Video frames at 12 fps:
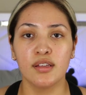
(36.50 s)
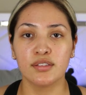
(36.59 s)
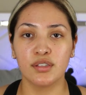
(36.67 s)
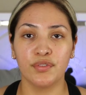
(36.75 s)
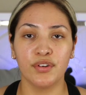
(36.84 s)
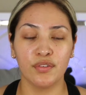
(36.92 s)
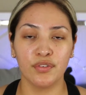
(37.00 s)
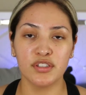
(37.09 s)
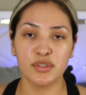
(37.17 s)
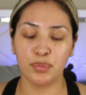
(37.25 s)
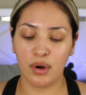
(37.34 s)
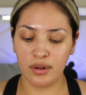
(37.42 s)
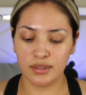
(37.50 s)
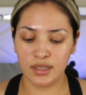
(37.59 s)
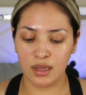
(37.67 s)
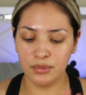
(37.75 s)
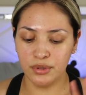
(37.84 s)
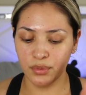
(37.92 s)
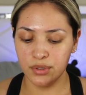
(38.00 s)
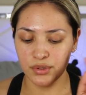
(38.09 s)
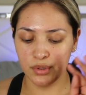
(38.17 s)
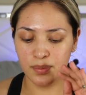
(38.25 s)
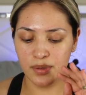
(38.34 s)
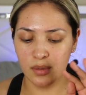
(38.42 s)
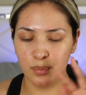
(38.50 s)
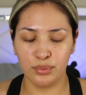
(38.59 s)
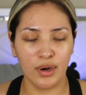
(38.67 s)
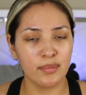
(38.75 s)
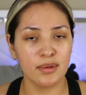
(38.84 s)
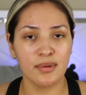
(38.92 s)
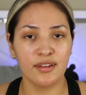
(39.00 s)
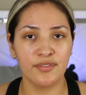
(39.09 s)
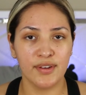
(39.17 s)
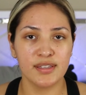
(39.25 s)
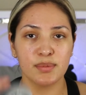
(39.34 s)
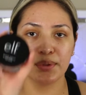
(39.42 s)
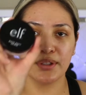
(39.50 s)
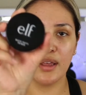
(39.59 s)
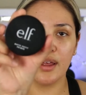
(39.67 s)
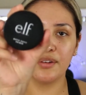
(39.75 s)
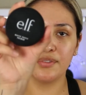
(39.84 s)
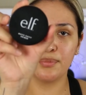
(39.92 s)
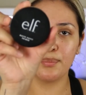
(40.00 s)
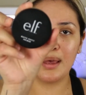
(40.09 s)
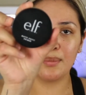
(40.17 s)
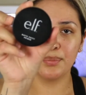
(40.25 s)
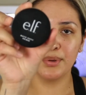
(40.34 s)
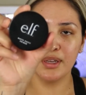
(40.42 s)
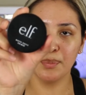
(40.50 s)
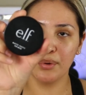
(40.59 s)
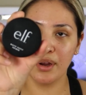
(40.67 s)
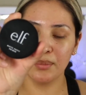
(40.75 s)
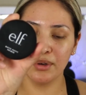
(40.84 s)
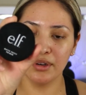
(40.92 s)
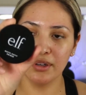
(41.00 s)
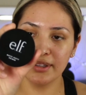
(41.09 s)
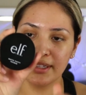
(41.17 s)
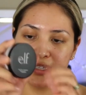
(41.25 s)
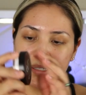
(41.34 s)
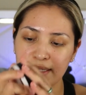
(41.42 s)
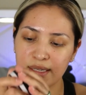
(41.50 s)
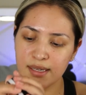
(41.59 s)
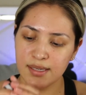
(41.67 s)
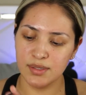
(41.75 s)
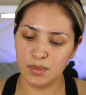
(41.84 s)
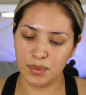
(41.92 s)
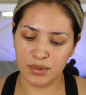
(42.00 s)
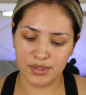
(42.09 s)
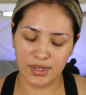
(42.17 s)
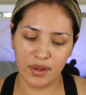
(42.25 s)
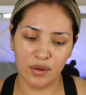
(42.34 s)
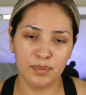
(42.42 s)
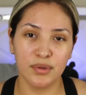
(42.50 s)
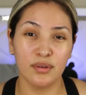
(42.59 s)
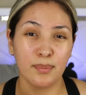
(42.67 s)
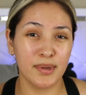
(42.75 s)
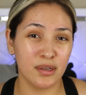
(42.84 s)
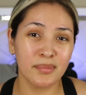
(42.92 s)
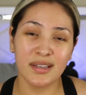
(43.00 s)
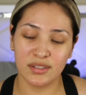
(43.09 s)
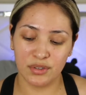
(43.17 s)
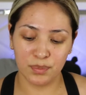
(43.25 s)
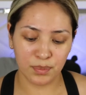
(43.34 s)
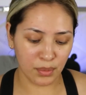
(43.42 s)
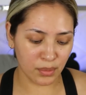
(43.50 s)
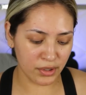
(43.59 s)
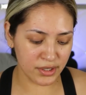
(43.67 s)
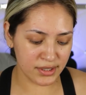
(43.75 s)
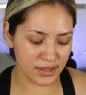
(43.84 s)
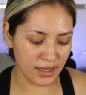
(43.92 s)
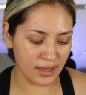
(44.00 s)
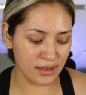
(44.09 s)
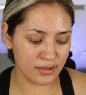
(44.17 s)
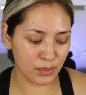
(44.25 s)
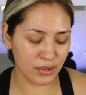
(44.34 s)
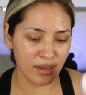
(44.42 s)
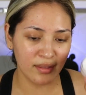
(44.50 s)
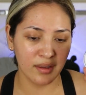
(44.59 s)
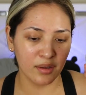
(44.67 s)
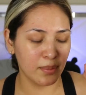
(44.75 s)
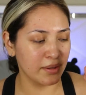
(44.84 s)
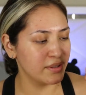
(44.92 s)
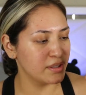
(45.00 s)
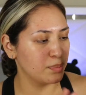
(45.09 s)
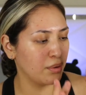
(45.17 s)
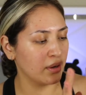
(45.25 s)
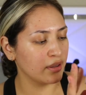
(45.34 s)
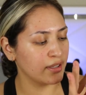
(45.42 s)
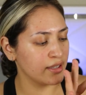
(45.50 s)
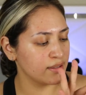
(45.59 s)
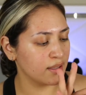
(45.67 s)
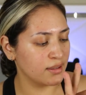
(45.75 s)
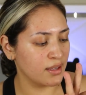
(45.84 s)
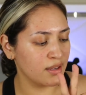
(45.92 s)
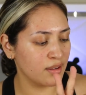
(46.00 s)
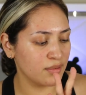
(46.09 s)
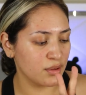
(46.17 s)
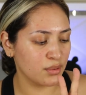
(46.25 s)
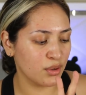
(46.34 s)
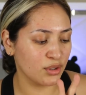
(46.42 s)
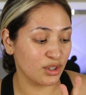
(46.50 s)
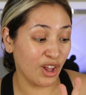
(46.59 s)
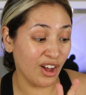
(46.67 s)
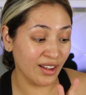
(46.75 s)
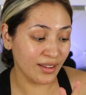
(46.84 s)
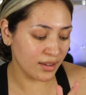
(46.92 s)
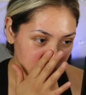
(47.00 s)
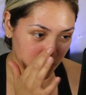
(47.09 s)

So for the first product, I'm going to be priming my face with the e.l.f. Matte Putty Primer. This is supposed to help you minimize your pores. And what I like about this product is that they give you a lot.